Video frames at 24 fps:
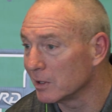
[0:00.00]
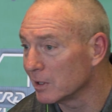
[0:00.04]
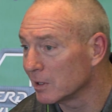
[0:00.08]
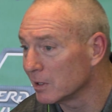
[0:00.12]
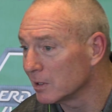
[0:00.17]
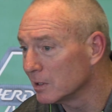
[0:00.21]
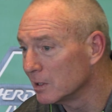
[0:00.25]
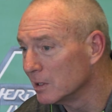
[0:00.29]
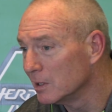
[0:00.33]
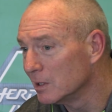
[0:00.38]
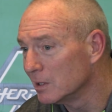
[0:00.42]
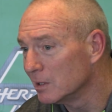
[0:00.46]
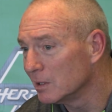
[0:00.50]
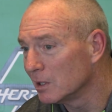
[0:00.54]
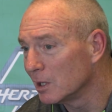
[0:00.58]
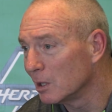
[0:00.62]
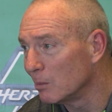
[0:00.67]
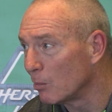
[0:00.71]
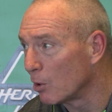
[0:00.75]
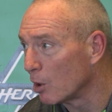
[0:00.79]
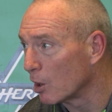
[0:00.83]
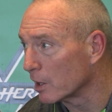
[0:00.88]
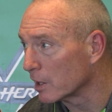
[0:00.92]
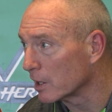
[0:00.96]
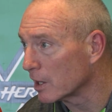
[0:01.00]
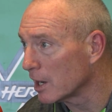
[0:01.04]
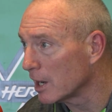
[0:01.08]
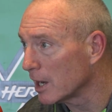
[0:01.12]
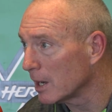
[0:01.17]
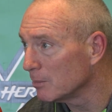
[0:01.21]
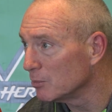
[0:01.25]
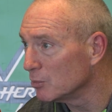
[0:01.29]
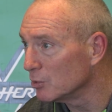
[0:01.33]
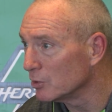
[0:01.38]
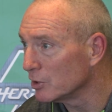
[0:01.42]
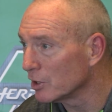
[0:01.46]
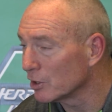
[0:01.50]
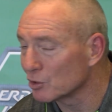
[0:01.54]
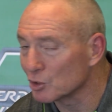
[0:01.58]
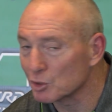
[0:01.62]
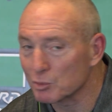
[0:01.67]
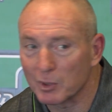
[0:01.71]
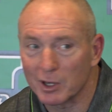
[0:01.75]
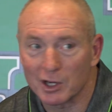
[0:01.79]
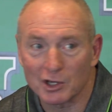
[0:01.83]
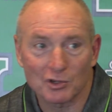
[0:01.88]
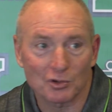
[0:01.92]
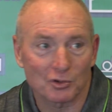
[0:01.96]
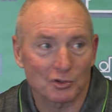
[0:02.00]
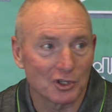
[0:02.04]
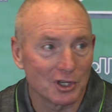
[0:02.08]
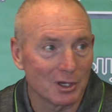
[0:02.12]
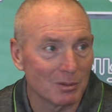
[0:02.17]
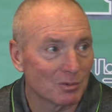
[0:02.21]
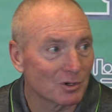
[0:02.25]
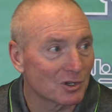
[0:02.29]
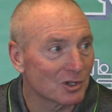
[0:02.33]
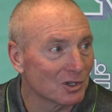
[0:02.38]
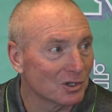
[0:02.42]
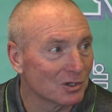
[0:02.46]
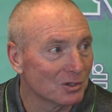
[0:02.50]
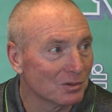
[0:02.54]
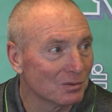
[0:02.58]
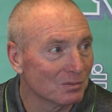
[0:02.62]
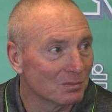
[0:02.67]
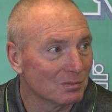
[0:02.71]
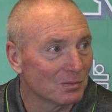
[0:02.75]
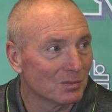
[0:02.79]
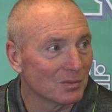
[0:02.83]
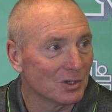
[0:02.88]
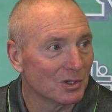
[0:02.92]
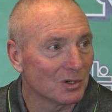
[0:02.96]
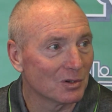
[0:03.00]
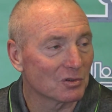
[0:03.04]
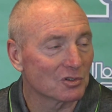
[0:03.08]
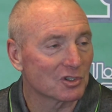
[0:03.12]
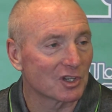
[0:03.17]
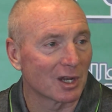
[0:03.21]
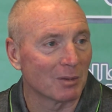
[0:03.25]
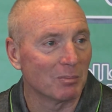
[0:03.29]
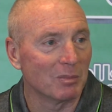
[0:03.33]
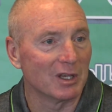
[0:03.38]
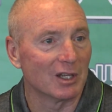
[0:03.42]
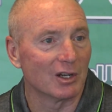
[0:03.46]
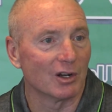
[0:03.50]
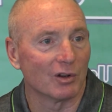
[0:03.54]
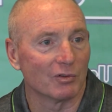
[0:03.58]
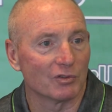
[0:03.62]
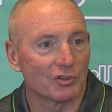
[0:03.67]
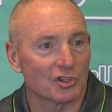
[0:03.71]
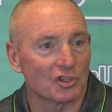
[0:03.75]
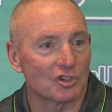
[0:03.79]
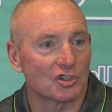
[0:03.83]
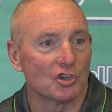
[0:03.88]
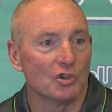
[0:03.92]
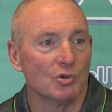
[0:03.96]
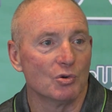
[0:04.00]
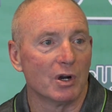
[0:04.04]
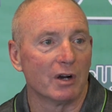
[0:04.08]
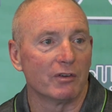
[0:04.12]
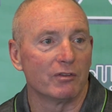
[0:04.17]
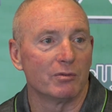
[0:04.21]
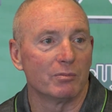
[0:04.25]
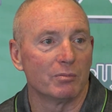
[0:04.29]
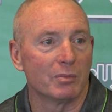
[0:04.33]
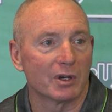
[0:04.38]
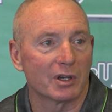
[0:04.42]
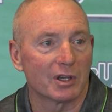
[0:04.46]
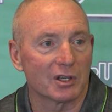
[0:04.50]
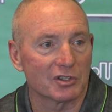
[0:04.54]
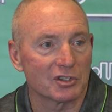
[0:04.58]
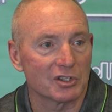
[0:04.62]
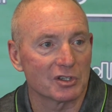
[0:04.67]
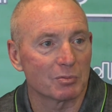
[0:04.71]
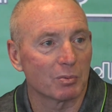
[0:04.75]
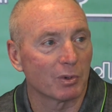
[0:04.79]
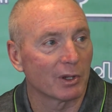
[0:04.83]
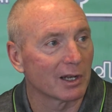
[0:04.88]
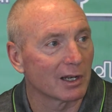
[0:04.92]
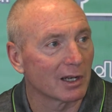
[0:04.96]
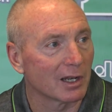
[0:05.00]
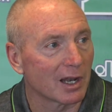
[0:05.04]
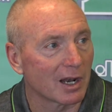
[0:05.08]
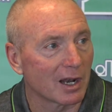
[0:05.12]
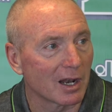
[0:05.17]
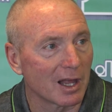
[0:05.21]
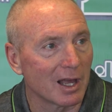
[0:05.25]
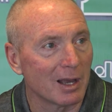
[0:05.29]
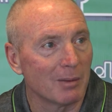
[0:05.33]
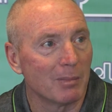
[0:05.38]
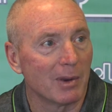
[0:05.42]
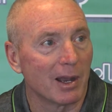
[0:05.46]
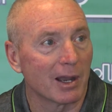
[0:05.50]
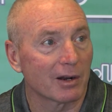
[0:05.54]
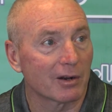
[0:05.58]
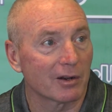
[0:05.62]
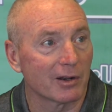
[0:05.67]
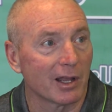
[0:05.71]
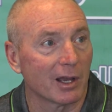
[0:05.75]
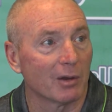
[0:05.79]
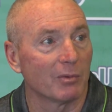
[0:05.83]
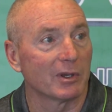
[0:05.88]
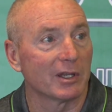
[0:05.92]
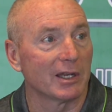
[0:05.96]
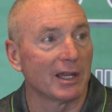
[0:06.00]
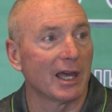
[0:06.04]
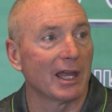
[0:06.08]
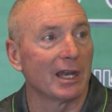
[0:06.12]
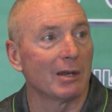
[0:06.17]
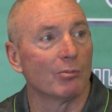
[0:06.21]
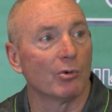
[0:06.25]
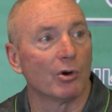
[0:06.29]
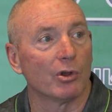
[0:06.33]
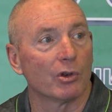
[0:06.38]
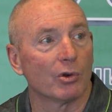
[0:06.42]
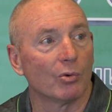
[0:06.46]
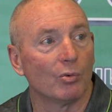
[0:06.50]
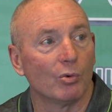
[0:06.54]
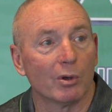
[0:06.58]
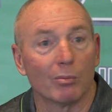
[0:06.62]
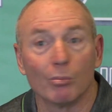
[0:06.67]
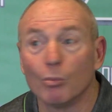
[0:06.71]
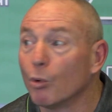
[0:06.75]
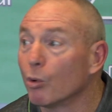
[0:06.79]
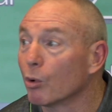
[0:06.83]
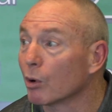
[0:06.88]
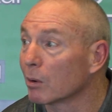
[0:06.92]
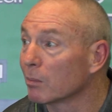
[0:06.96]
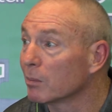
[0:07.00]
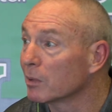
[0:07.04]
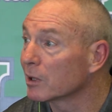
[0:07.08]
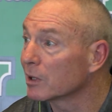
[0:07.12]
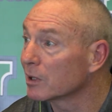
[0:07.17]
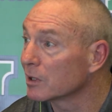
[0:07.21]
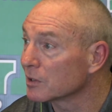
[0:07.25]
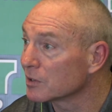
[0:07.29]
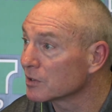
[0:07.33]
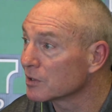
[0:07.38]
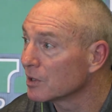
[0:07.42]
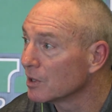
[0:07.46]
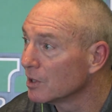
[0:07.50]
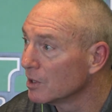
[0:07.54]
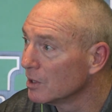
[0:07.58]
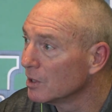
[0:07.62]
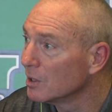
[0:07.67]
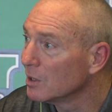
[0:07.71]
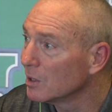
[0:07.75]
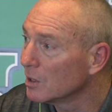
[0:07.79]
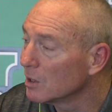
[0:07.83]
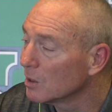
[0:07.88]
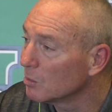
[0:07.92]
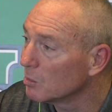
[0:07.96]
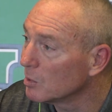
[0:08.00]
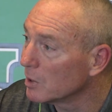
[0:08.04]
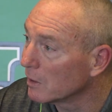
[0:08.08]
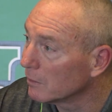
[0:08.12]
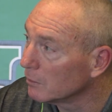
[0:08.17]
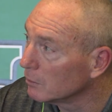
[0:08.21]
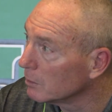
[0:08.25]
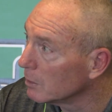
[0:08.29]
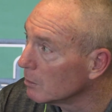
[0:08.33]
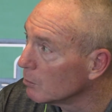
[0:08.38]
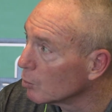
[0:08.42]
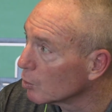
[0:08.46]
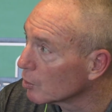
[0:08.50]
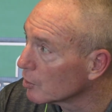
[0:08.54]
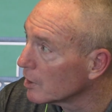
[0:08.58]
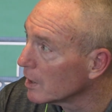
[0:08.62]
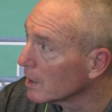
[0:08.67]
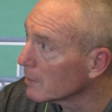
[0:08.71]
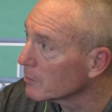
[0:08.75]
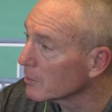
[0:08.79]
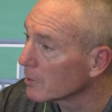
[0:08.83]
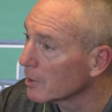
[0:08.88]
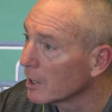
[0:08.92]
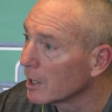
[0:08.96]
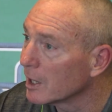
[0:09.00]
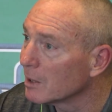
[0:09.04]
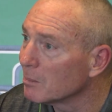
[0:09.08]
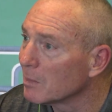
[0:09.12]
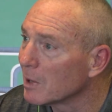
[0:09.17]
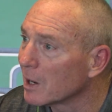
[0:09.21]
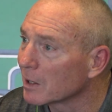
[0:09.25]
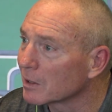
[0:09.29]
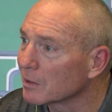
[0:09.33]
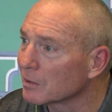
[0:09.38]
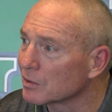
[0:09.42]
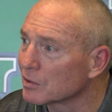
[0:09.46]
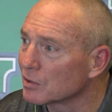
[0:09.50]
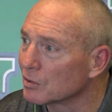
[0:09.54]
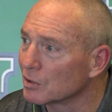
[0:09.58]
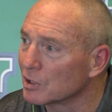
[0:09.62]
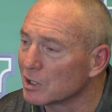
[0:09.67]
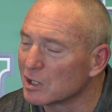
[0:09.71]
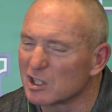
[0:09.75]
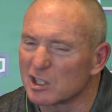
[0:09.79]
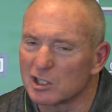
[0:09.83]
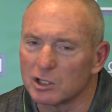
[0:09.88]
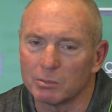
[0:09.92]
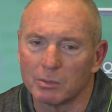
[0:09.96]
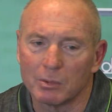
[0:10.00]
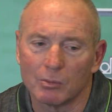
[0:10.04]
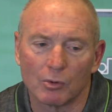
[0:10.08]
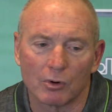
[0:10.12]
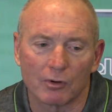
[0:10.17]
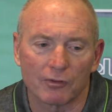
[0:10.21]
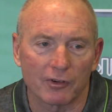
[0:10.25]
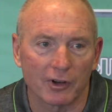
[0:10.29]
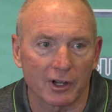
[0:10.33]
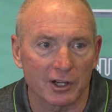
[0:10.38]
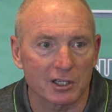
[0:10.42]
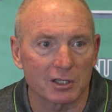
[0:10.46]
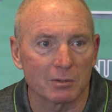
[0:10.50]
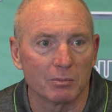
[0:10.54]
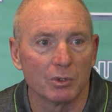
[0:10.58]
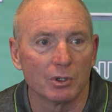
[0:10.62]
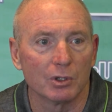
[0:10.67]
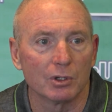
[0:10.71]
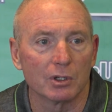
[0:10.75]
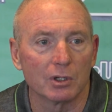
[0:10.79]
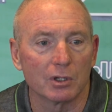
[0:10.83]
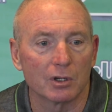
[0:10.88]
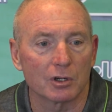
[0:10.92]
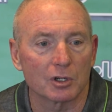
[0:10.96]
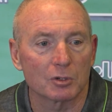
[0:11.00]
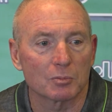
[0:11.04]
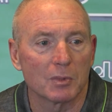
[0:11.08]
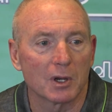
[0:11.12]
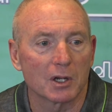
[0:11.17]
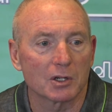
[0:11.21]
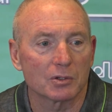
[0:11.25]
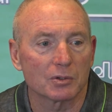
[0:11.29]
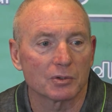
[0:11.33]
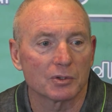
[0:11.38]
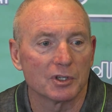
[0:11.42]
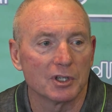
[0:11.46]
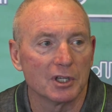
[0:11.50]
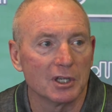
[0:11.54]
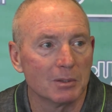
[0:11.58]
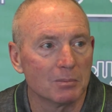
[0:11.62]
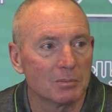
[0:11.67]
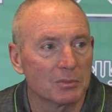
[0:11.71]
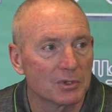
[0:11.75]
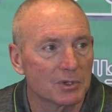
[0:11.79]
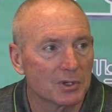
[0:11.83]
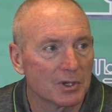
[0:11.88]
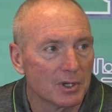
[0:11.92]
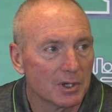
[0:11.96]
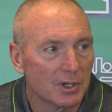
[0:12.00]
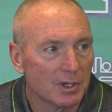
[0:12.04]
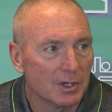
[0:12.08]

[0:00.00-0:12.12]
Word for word: Uh, Omari Cobb to another special team or two. You know, instead of being on just two of them because he's playing a lot of linebacker, now we can add him on to one more because we have a little bit more depth at linebacker. So it gives us a little bit more flexibility in our special teams